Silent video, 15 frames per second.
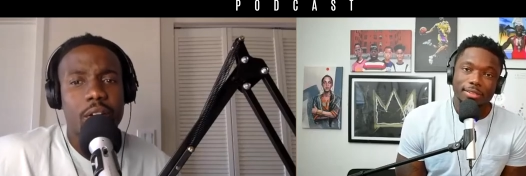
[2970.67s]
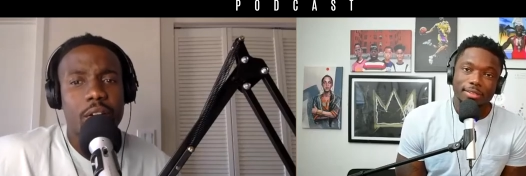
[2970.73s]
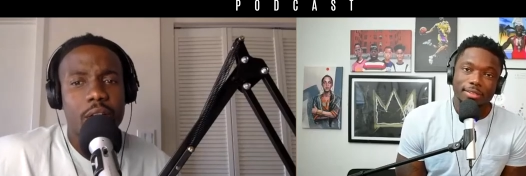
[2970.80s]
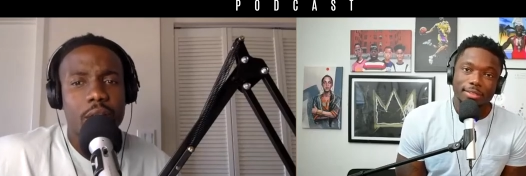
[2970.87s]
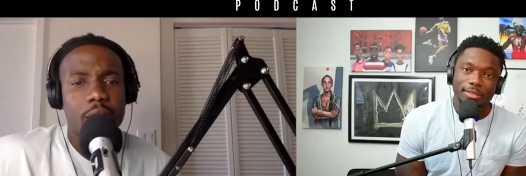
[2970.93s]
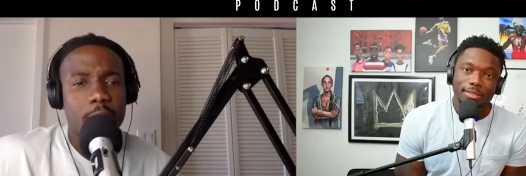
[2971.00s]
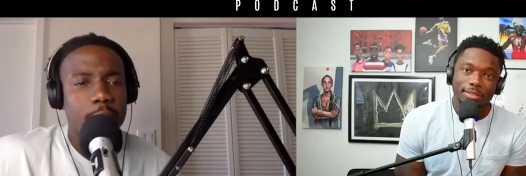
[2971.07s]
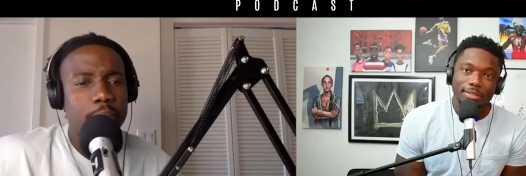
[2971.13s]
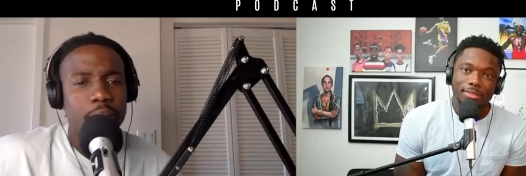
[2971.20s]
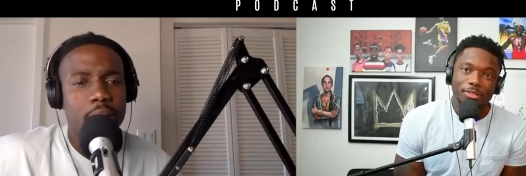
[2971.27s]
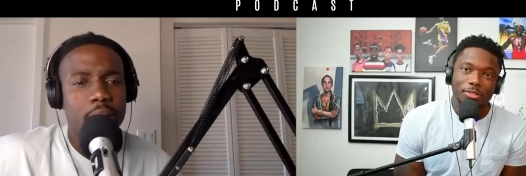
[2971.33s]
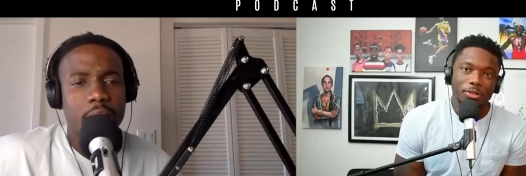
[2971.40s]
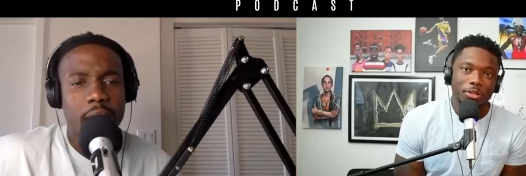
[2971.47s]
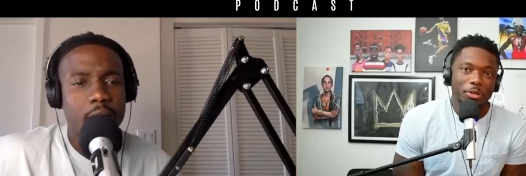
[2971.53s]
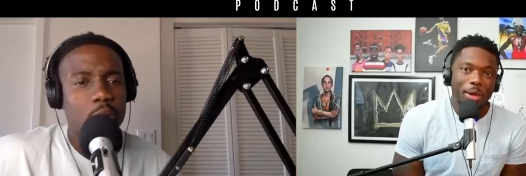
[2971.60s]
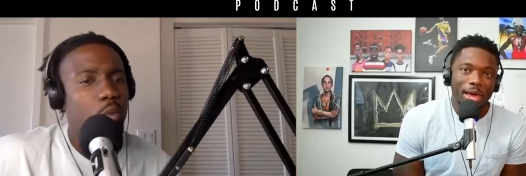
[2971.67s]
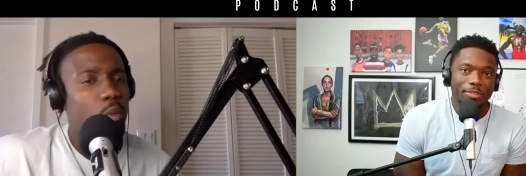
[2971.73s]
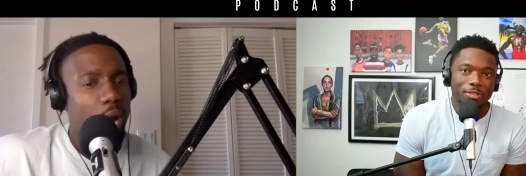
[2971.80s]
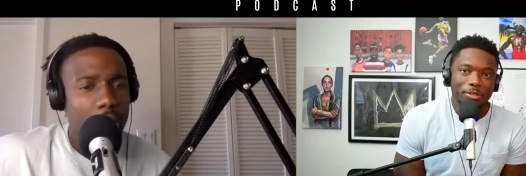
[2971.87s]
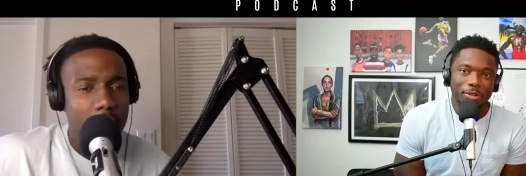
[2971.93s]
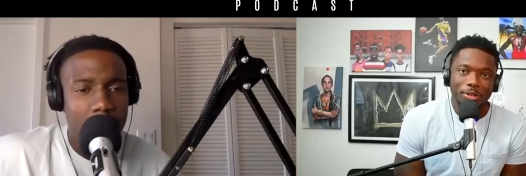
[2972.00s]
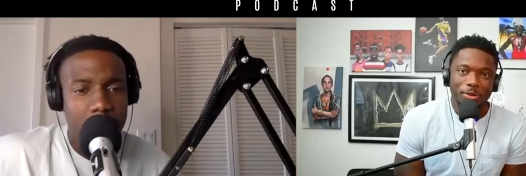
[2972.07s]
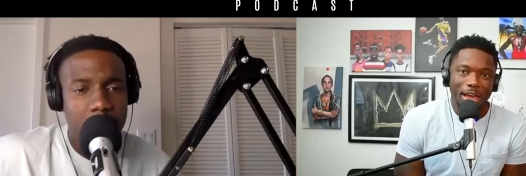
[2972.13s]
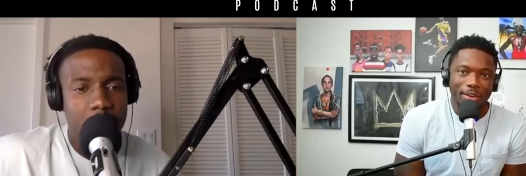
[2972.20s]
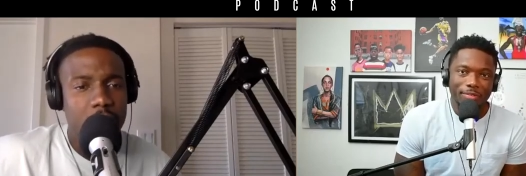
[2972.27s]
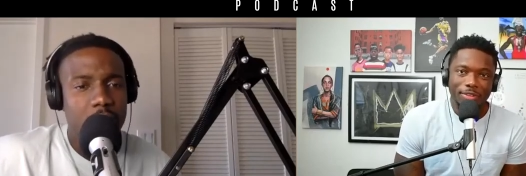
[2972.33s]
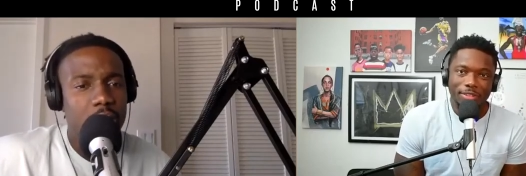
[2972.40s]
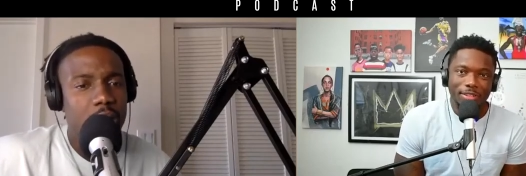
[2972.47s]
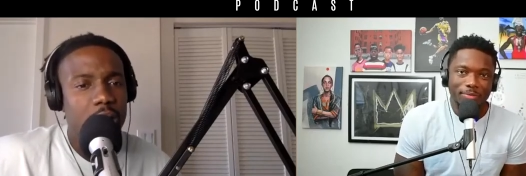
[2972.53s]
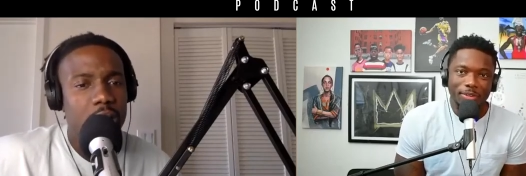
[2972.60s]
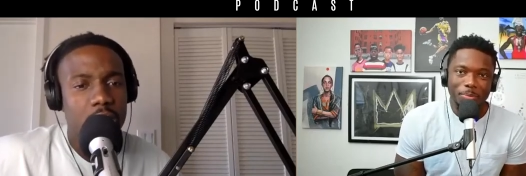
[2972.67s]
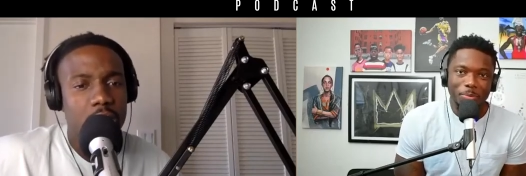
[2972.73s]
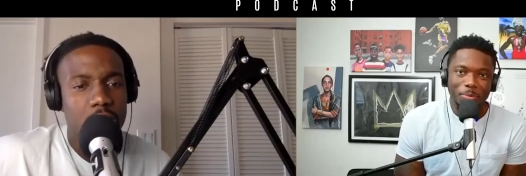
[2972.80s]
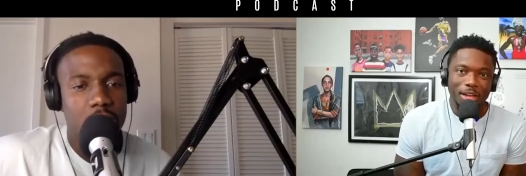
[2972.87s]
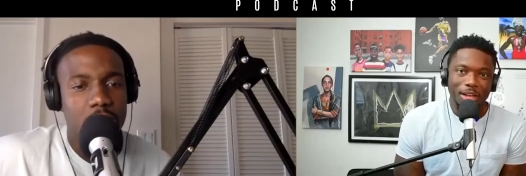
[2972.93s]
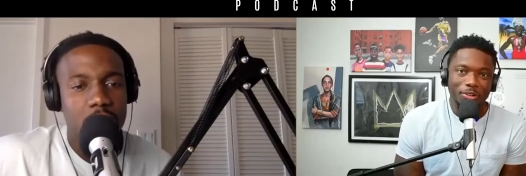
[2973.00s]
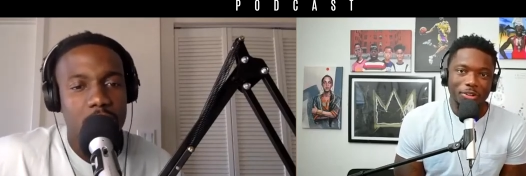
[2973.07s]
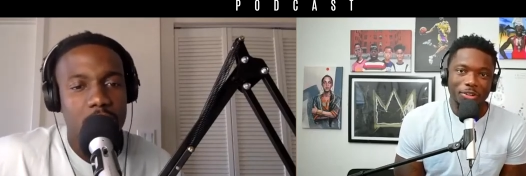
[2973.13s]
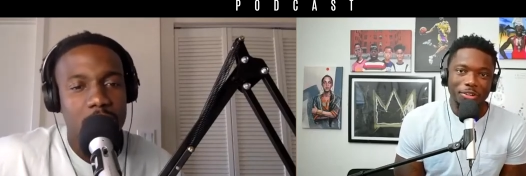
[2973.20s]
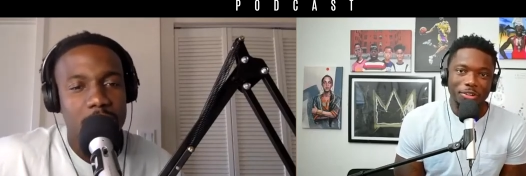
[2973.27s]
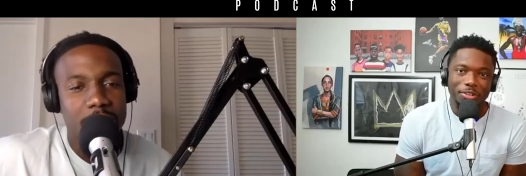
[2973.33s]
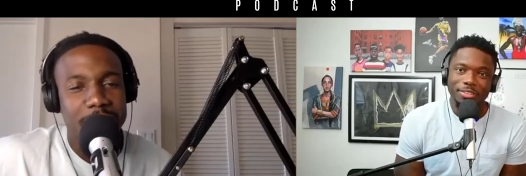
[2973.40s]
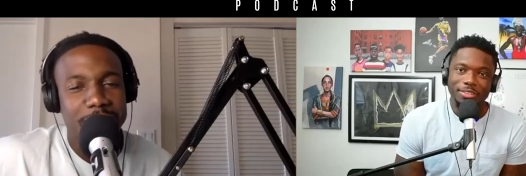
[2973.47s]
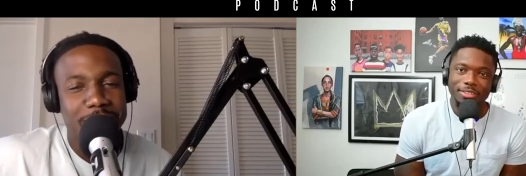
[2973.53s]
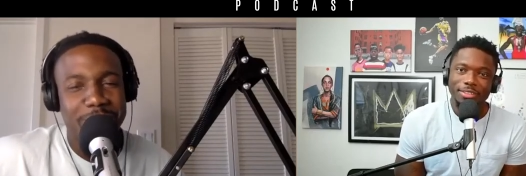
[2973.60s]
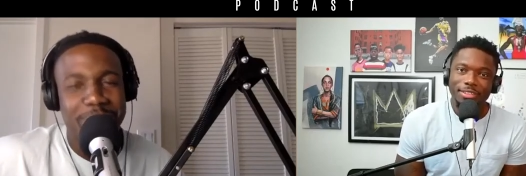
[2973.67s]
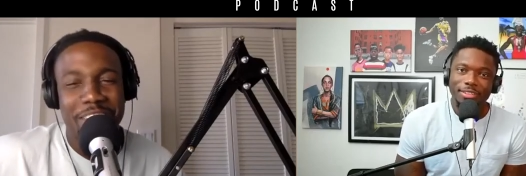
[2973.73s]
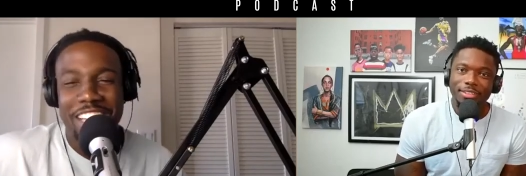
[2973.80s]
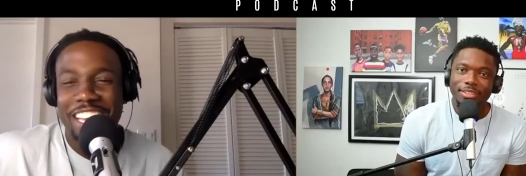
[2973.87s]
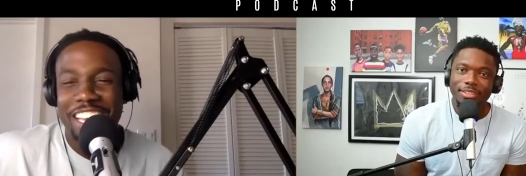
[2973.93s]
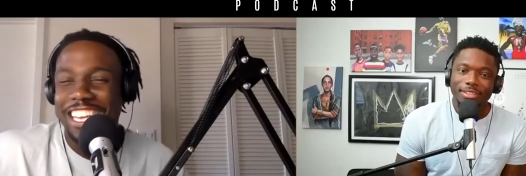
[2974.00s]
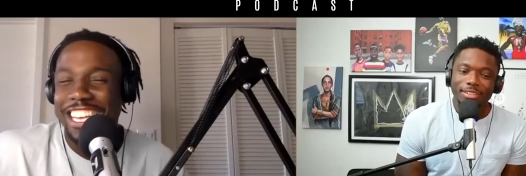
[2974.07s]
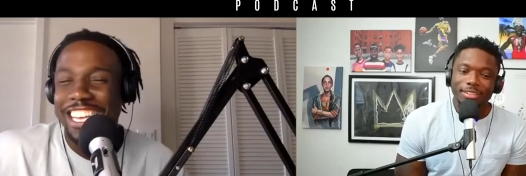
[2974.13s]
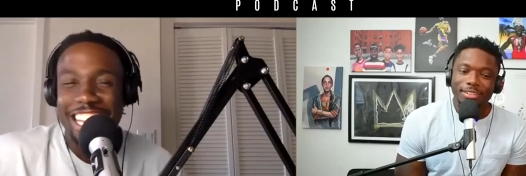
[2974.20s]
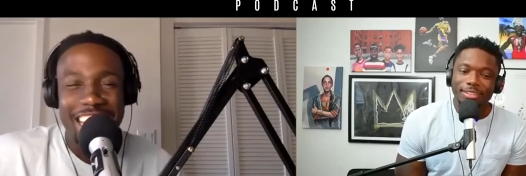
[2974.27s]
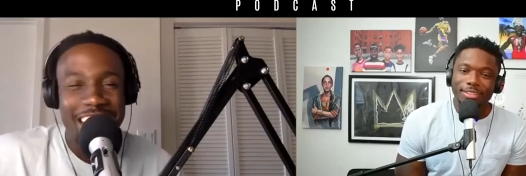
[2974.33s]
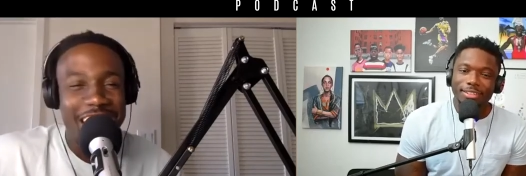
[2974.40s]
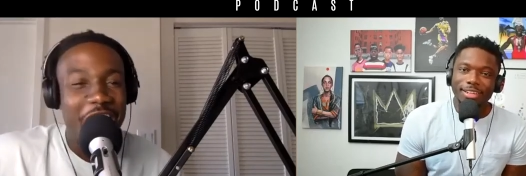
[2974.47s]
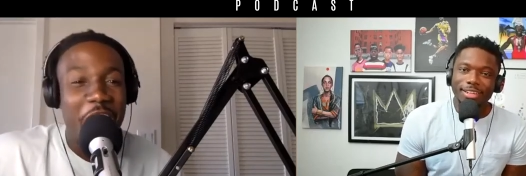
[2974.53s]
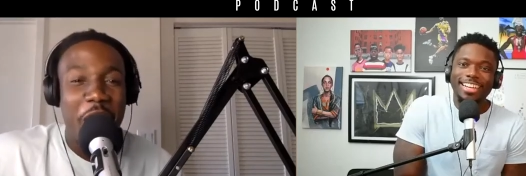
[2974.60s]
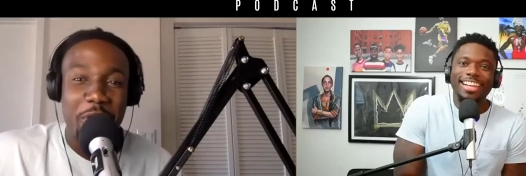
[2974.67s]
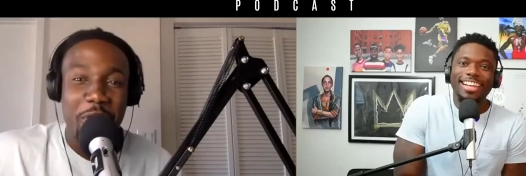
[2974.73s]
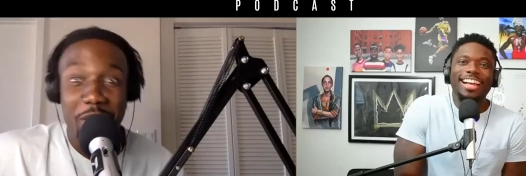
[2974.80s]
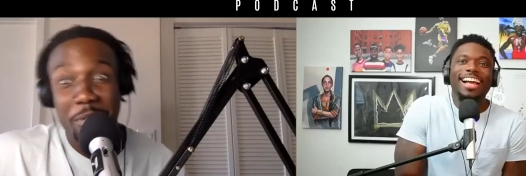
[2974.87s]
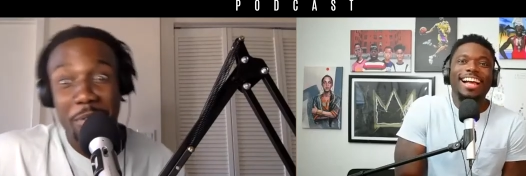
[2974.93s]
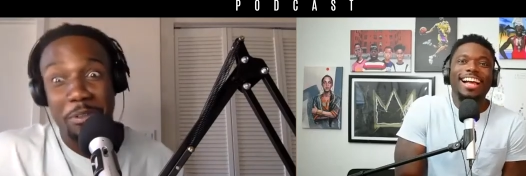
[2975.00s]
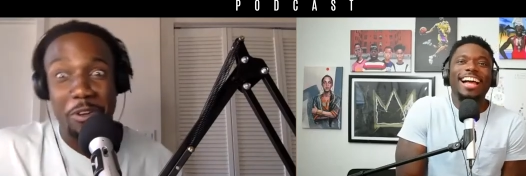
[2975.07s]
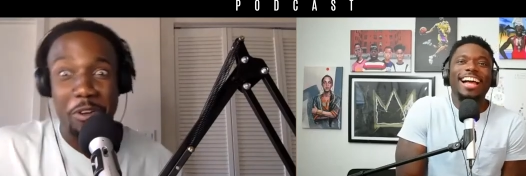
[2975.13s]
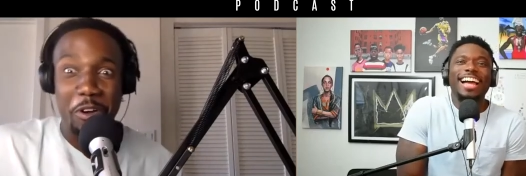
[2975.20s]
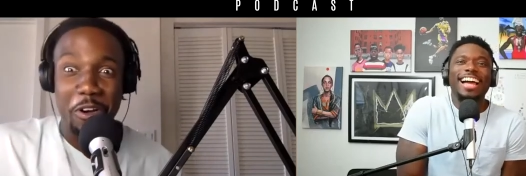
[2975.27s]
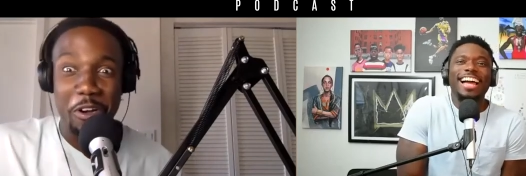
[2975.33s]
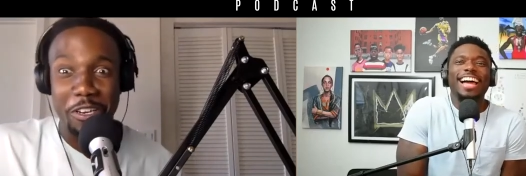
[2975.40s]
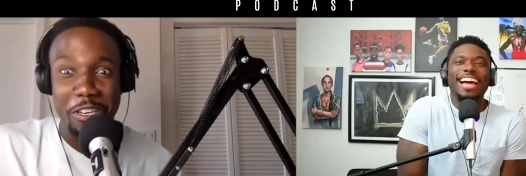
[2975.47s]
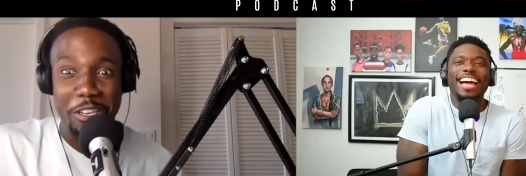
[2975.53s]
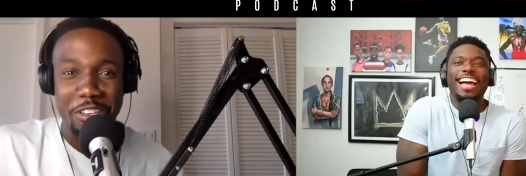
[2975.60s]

Speaker 1: But, like, wine.
Speaker 2: Giving up on alcohol.
Speaker 1: I've given up
Speaker 2: on
Speaker 1: hard liquor.